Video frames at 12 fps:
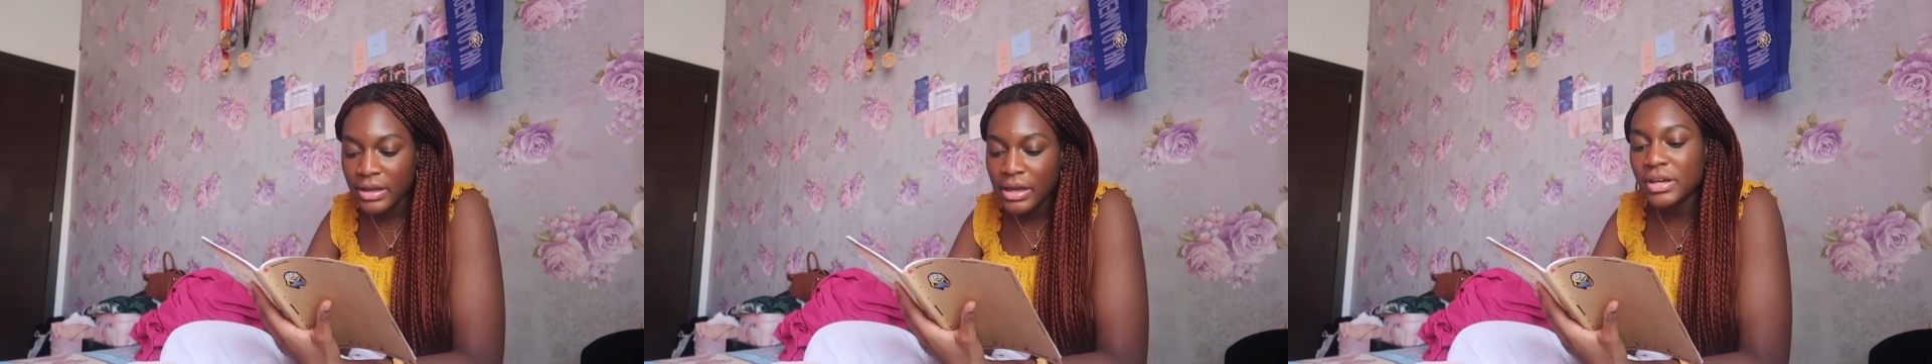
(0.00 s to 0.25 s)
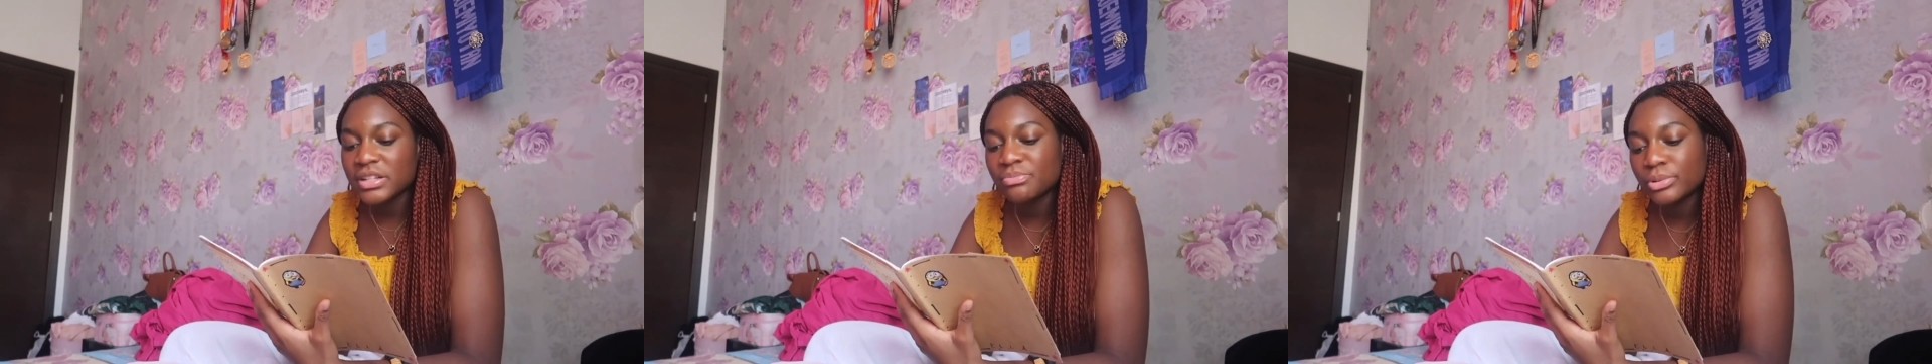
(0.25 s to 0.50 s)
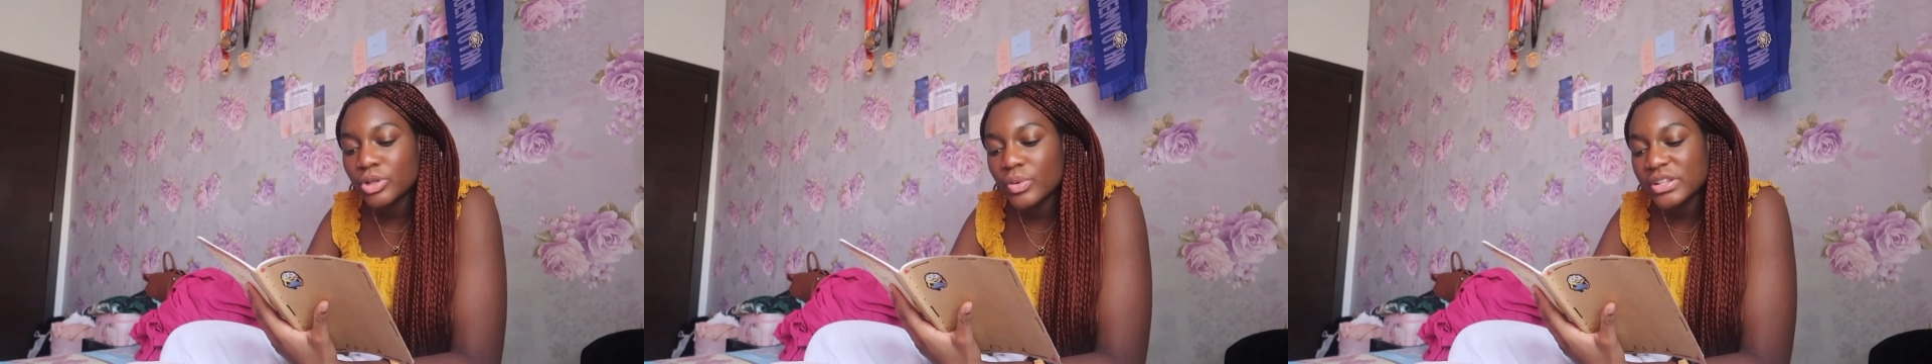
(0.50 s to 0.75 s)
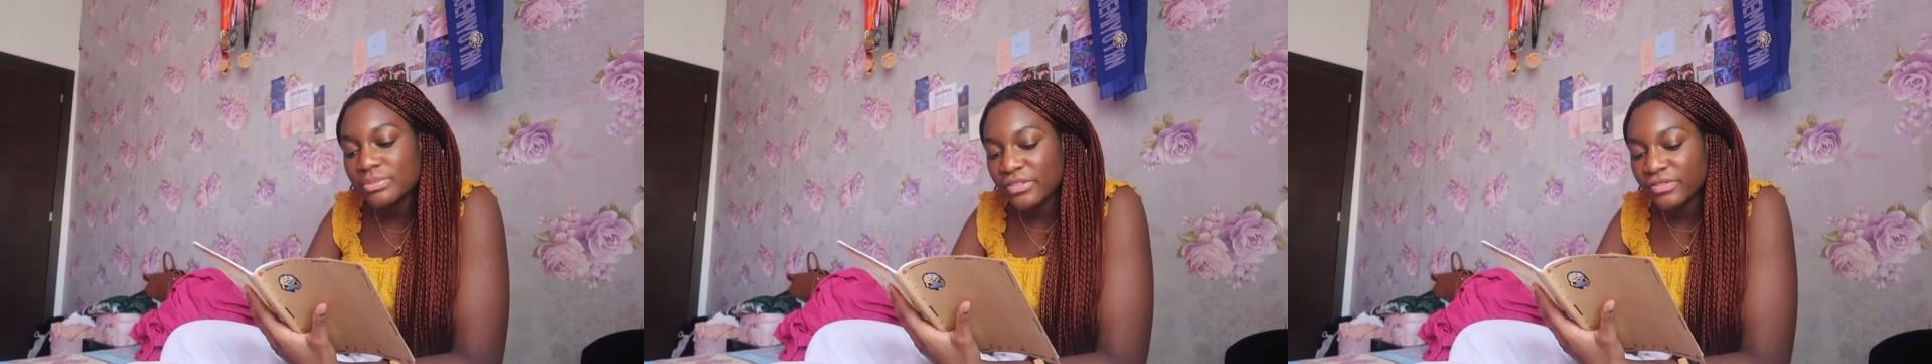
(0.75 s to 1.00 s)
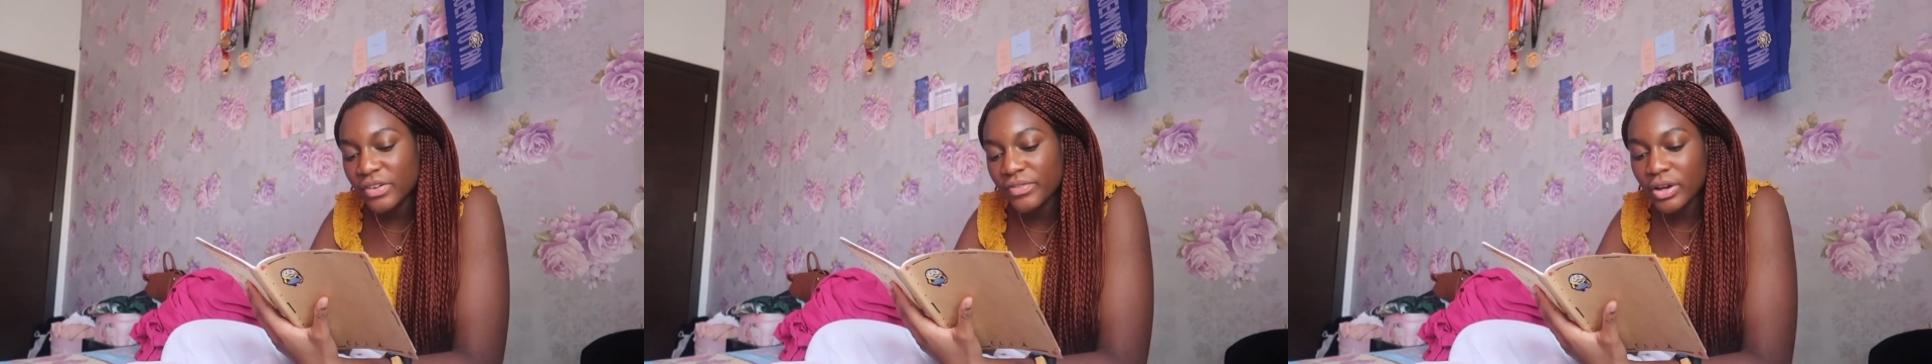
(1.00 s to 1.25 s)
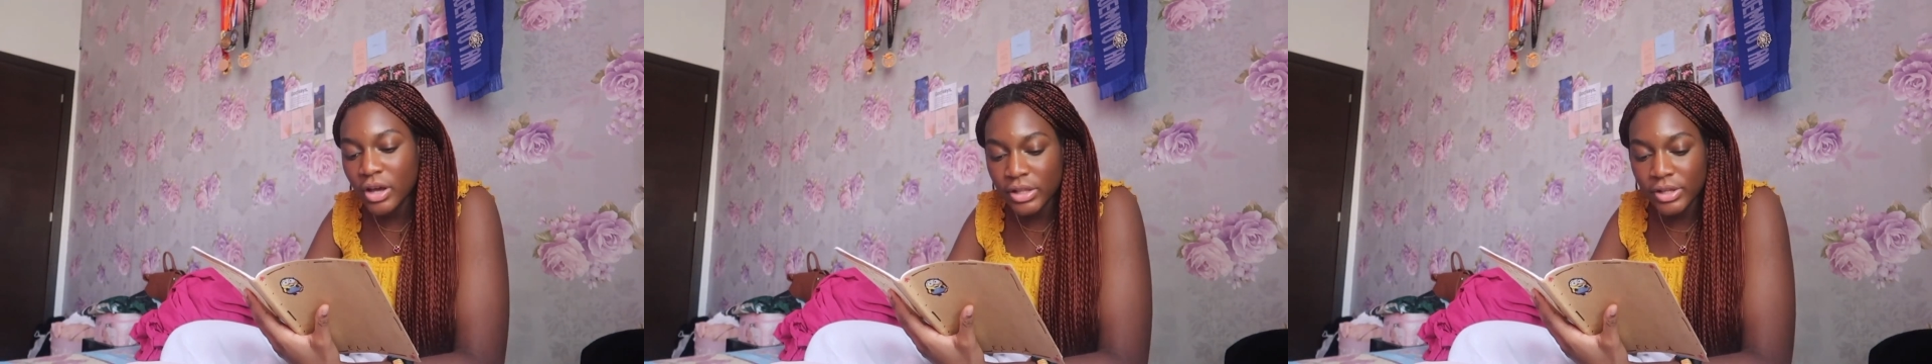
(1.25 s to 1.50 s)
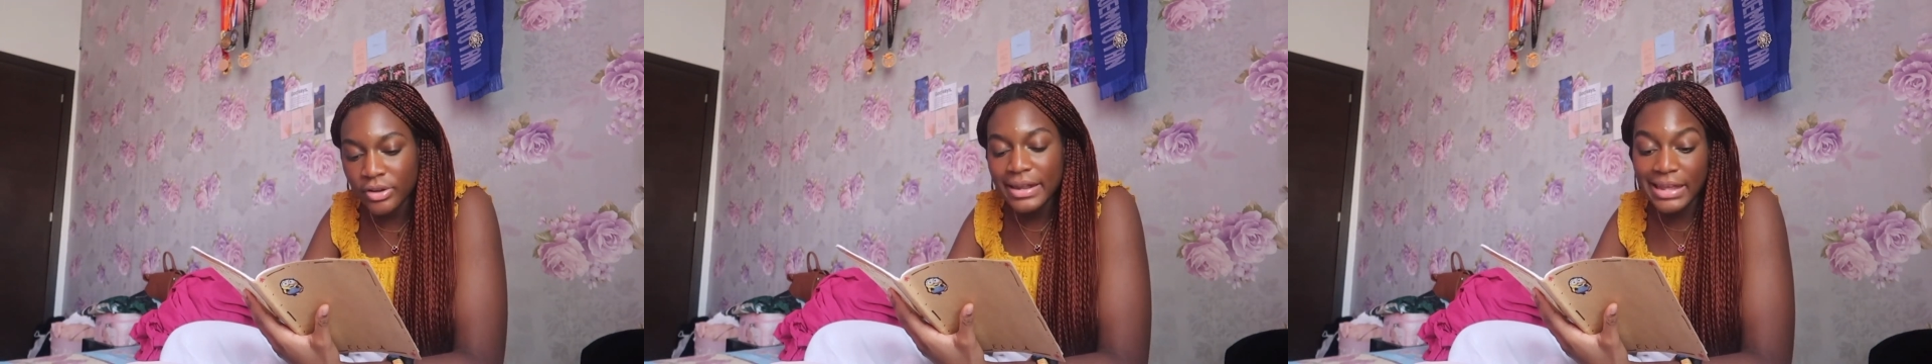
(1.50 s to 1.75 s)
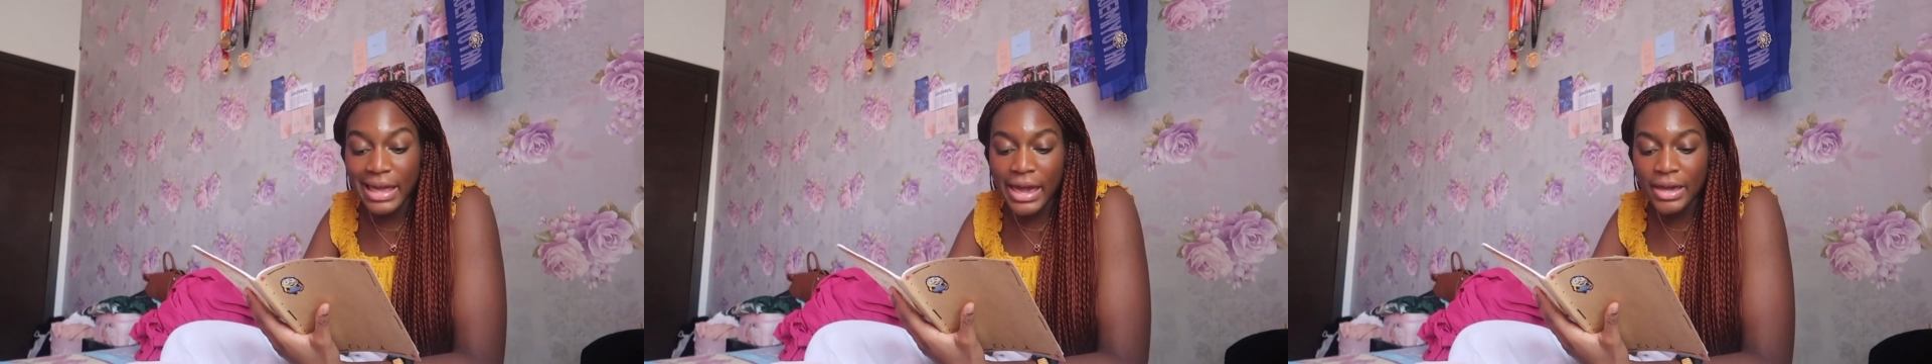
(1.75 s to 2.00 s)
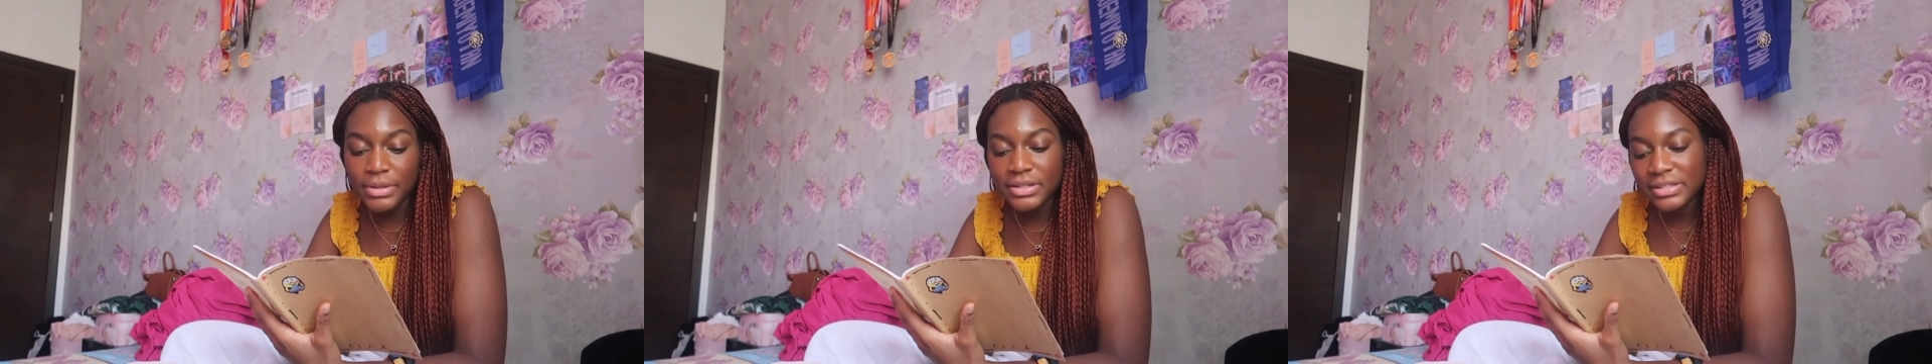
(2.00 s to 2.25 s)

because blue is my favorite color and I'm in